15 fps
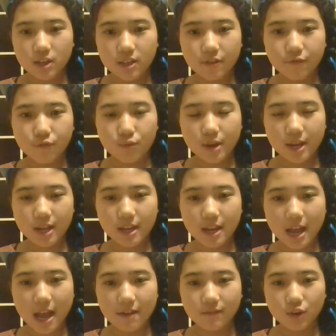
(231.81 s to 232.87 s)
If we
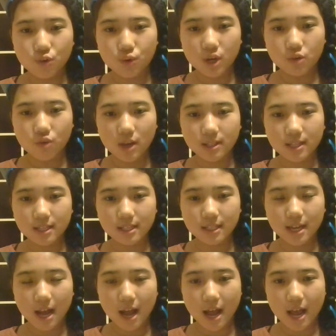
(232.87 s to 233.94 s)
have a look around the
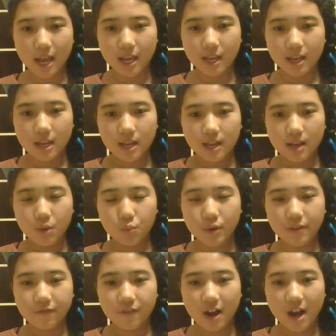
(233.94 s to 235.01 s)
sky,
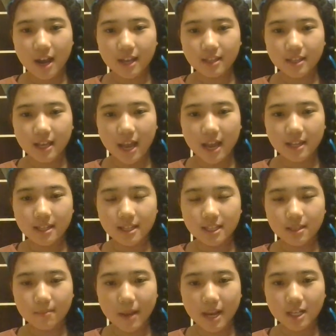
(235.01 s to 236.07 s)
we find
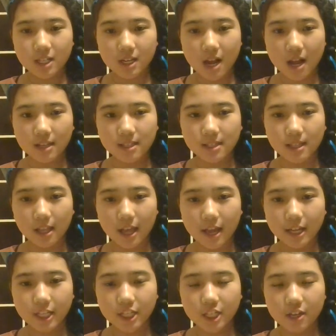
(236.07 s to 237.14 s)
Canis Major
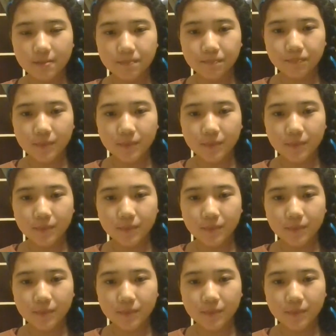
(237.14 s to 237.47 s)
constellation.